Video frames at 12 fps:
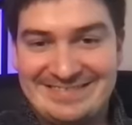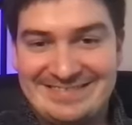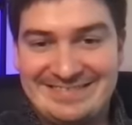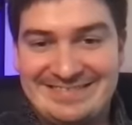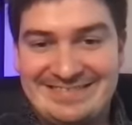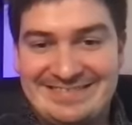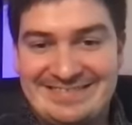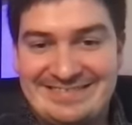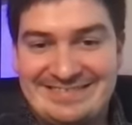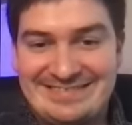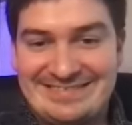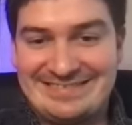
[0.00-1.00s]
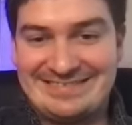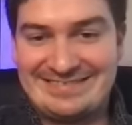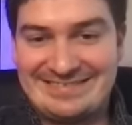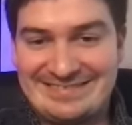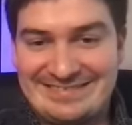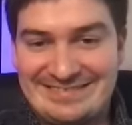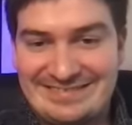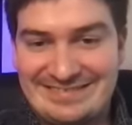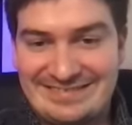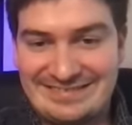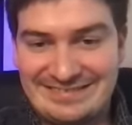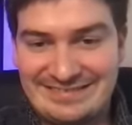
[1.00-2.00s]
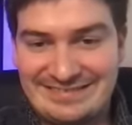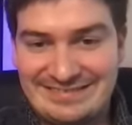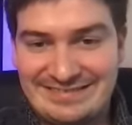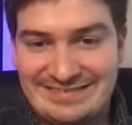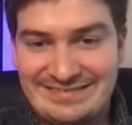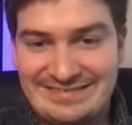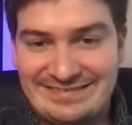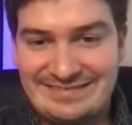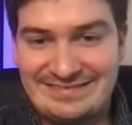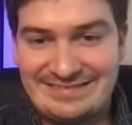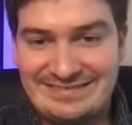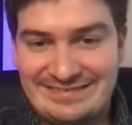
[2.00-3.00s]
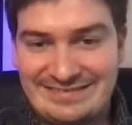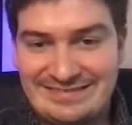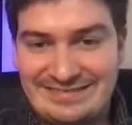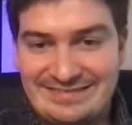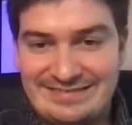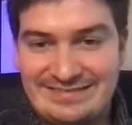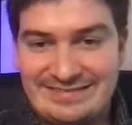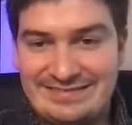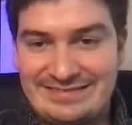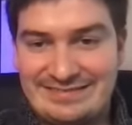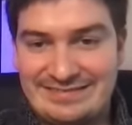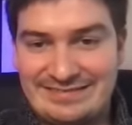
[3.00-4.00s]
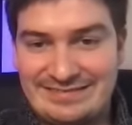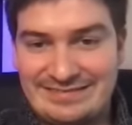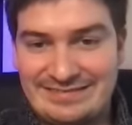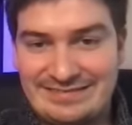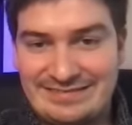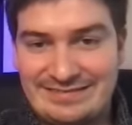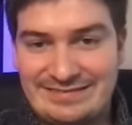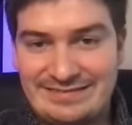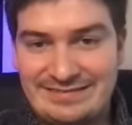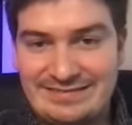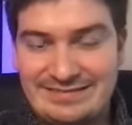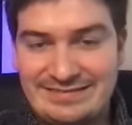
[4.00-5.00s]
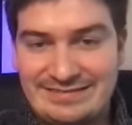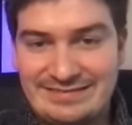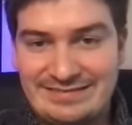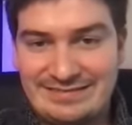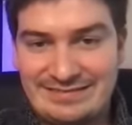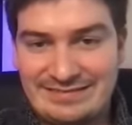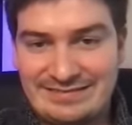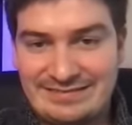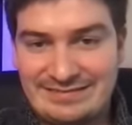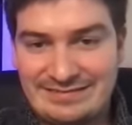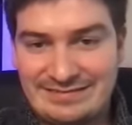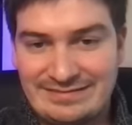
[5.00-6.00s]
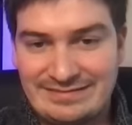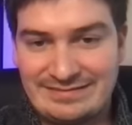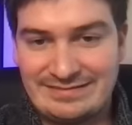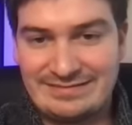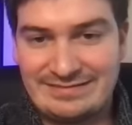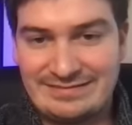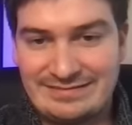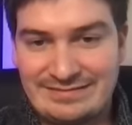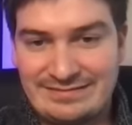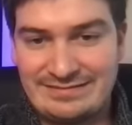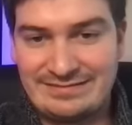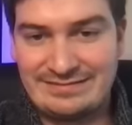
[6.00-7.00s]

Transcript: (not speaking)